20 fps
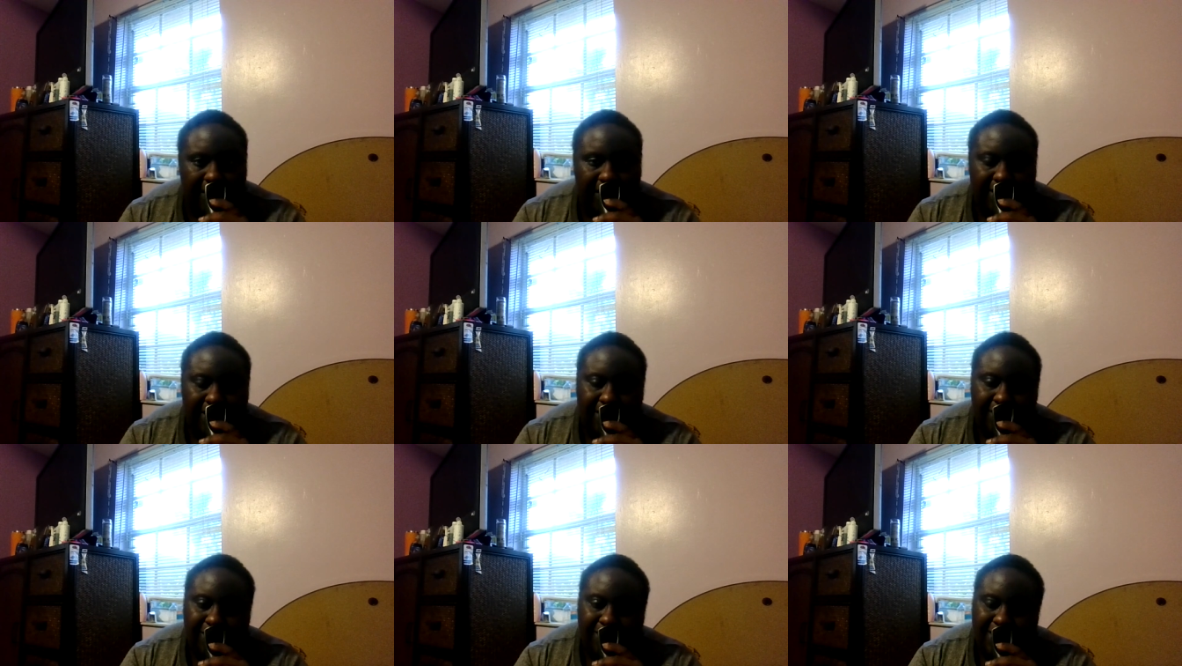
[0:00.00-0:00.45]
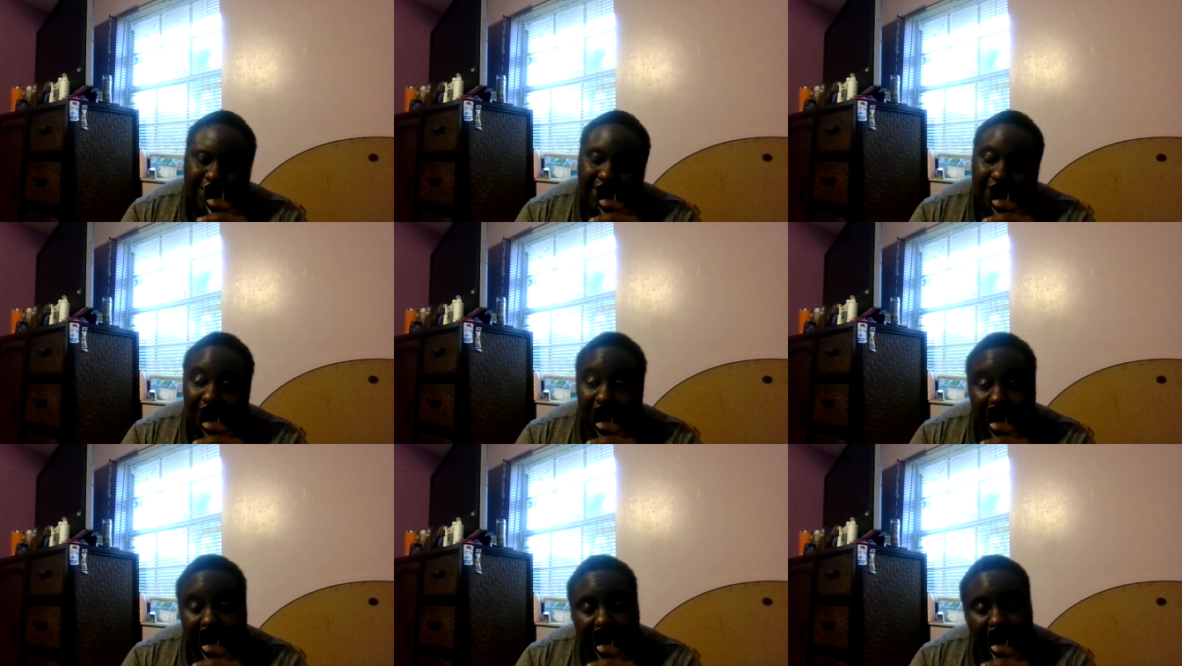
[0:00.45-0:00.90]
yo,
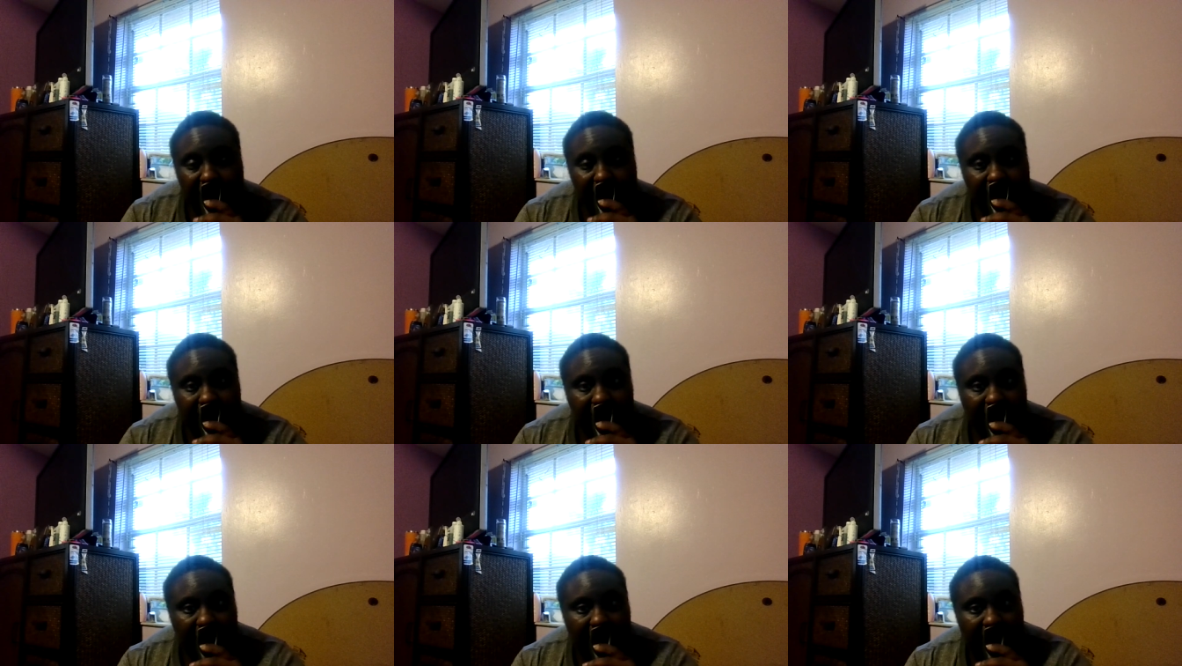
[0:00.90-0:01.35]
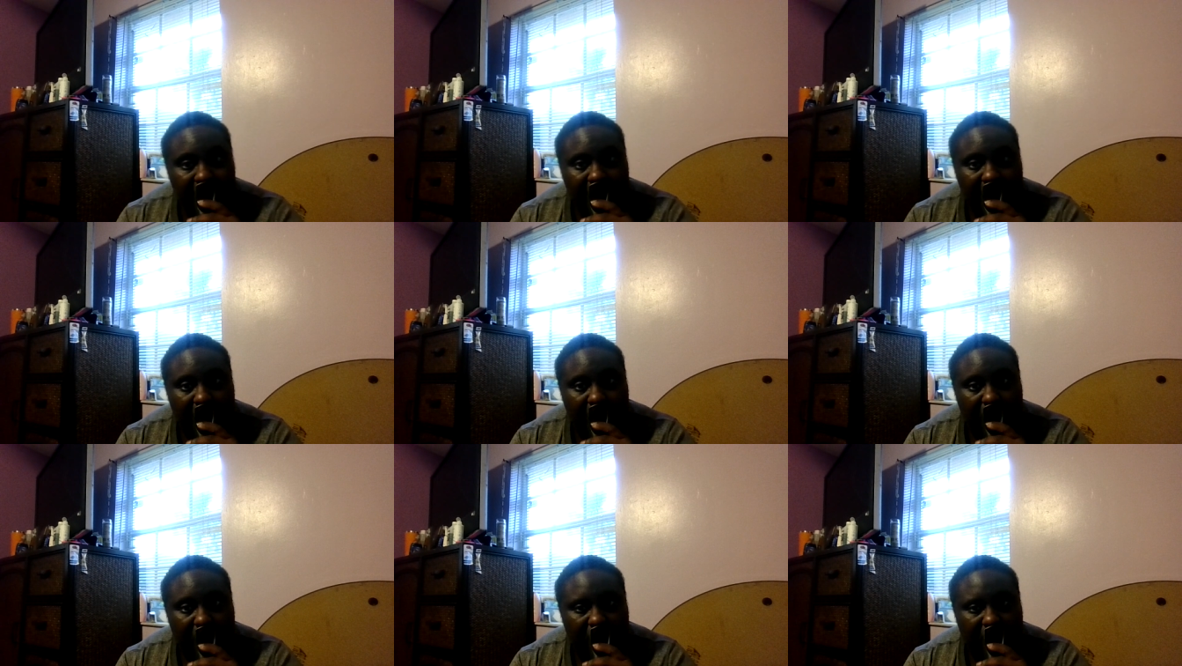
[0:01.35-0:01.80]
I'm I'm excited,
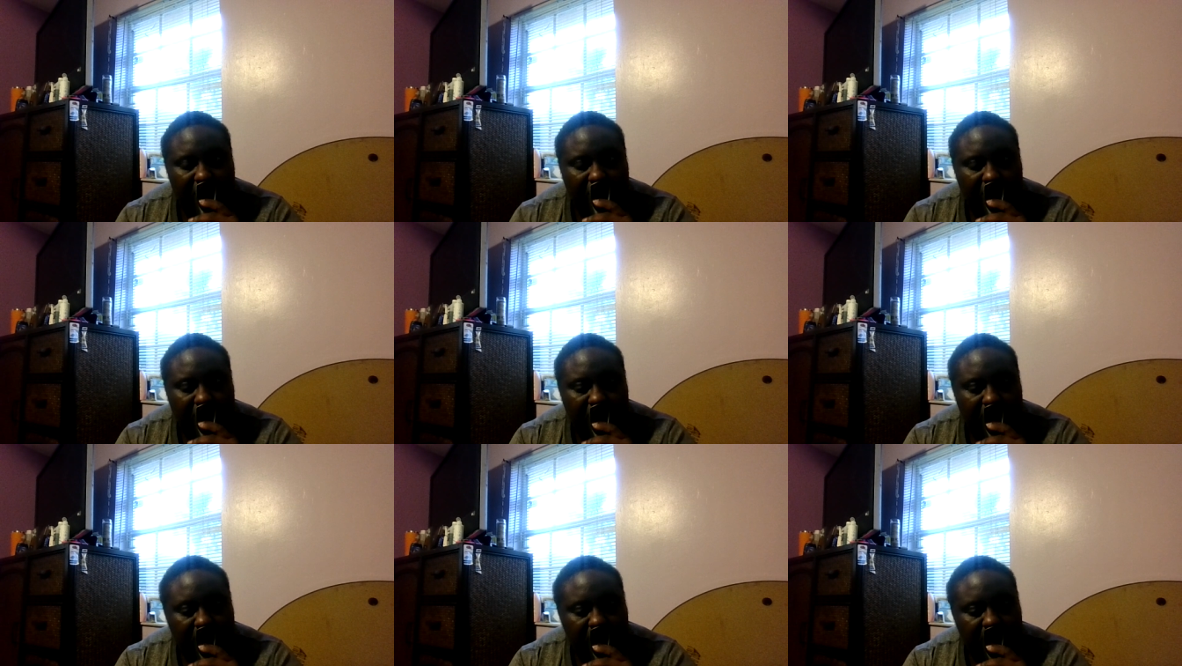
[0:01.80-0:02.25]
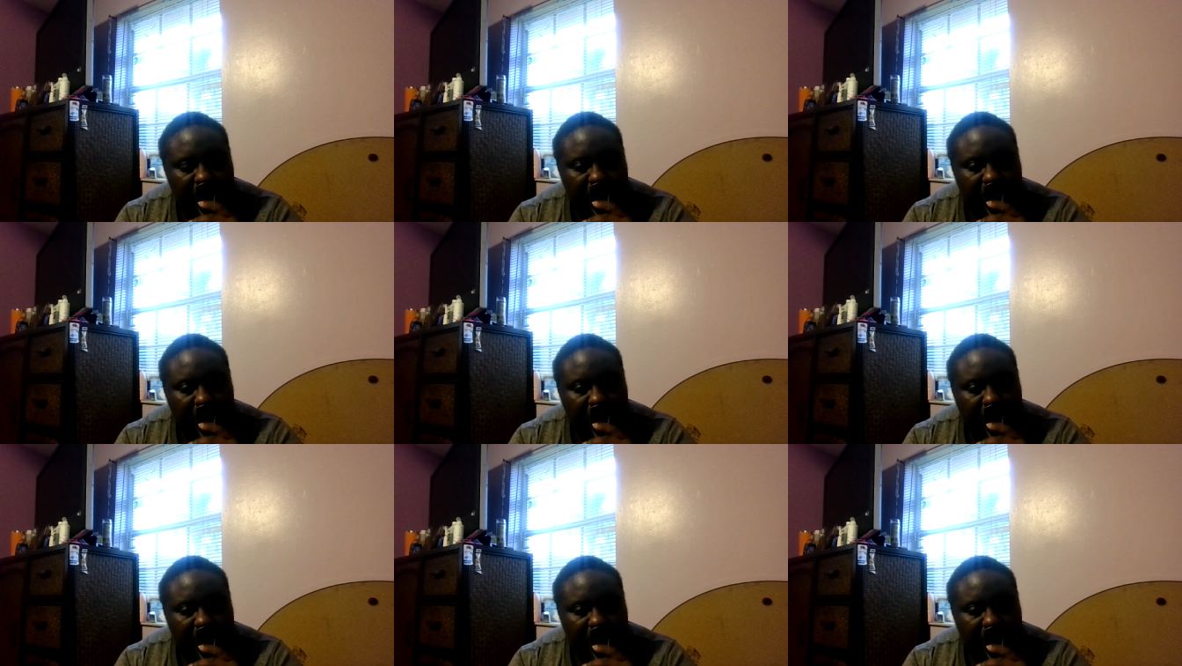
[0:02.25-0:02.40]
y'all, because